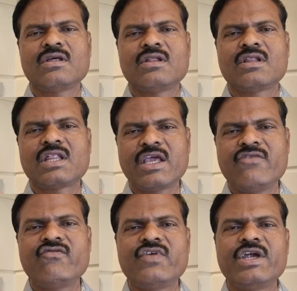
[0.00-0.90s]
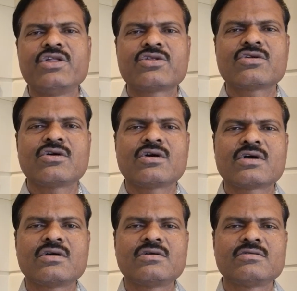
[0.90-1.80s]
same
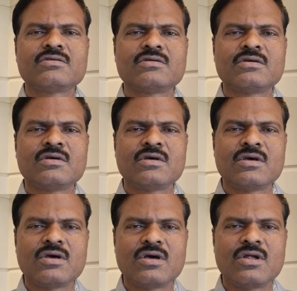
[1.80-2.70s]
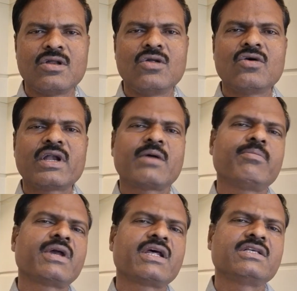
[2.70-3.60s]
feedstock, low
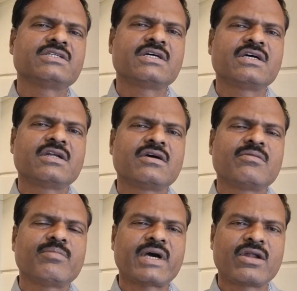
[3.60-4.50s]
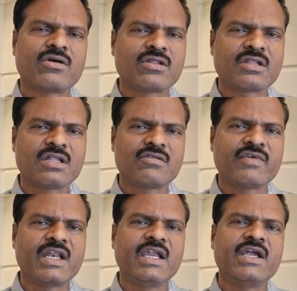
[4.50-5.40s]
temperature pyrolysis
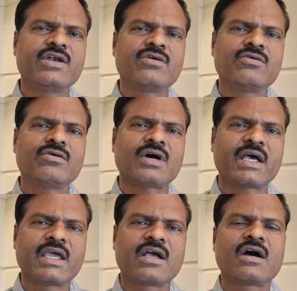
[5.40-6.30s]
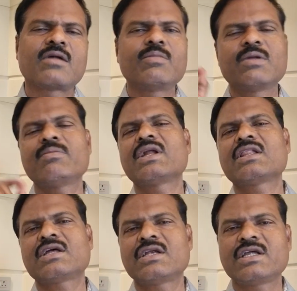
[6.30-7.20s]
will lead to high carbon
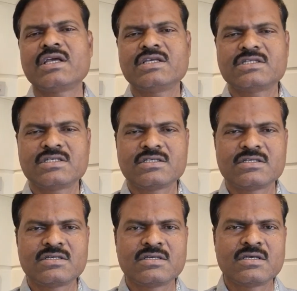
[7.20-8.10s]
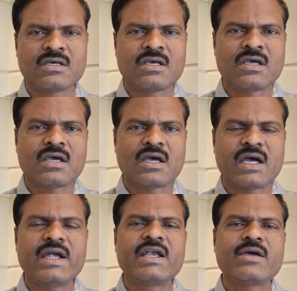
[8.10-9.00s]
percentage.
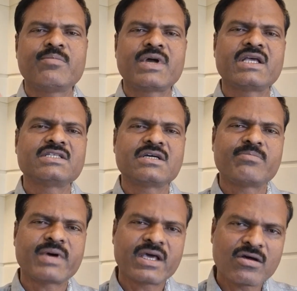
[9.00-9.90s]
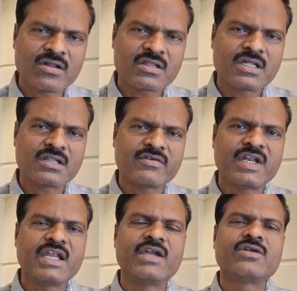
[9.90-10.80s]
High temperature pyrolysis will lead